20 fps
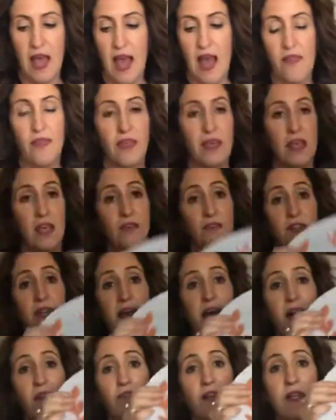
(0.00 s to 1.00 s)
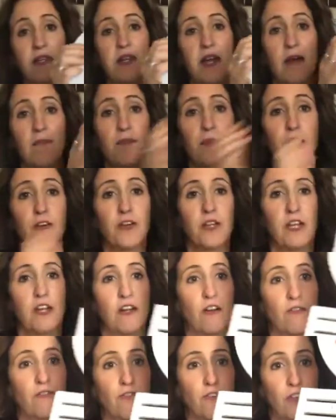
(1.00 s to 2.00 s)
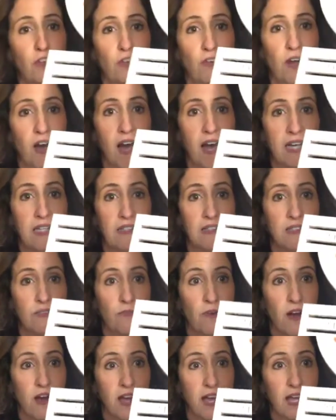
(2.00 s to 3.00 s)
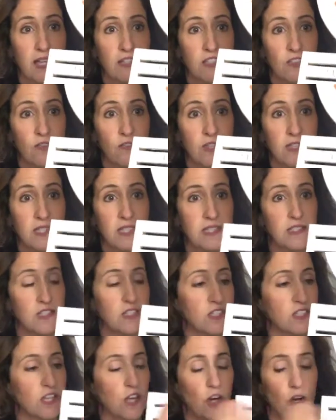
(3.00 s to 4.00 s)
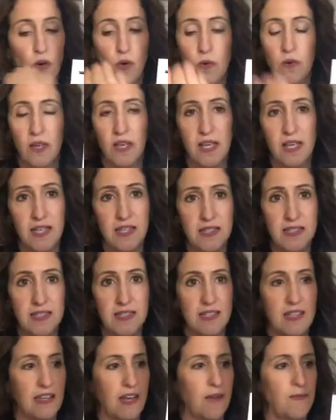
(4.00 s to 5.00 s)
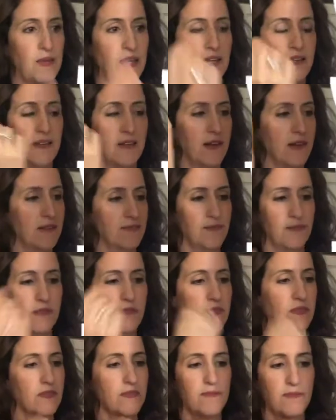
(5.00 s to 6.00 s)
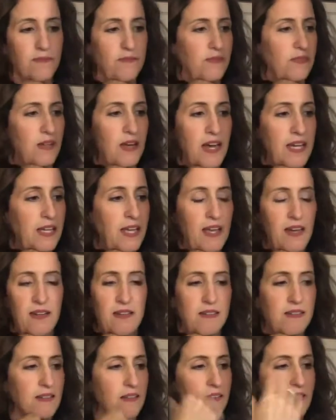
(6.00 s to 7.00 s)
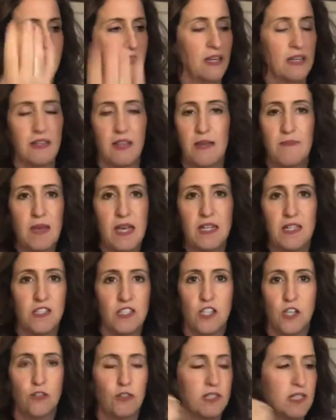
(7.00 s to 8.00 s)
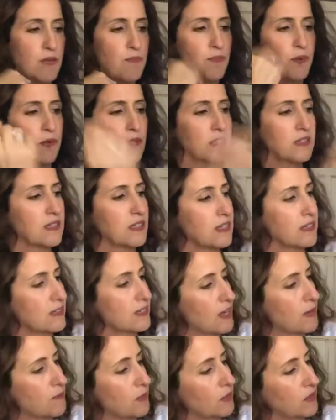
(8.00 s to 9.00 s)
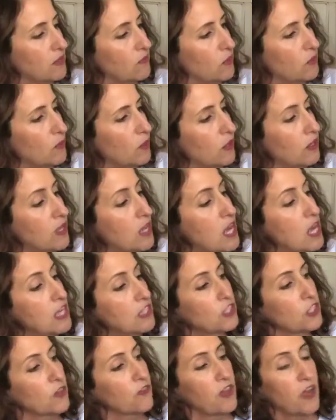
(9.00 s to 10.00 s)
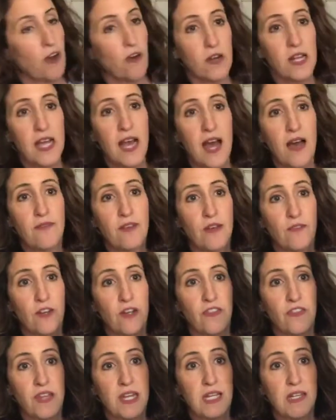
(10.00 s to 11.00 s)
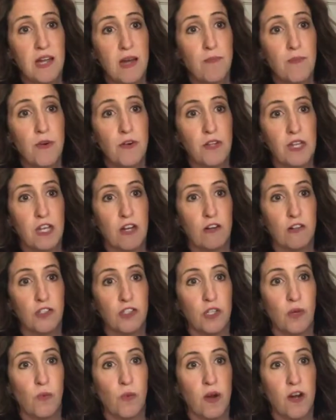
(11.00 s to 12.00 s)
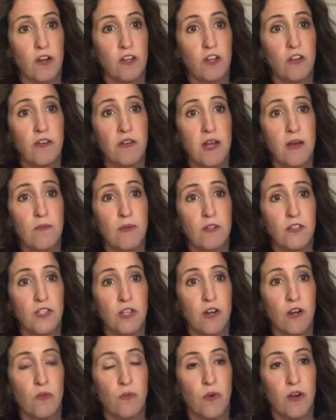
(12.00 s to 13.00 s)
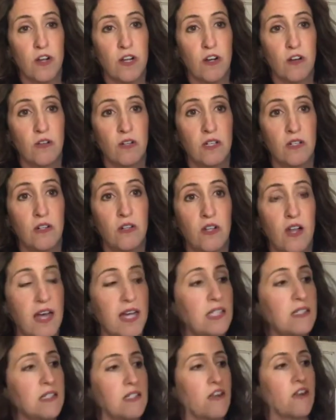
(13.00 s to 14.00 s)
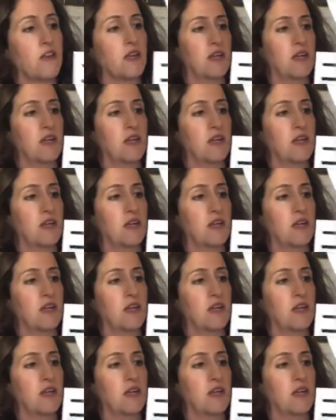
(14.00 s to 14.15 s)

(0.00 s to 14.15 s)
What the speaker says: and they even have it numbered here for you guys, right? So this is so easy. I mean, I can't, they made it so simple. It's unbelievable. So they already have everything numbered here. So where your numbers are and where your little lines are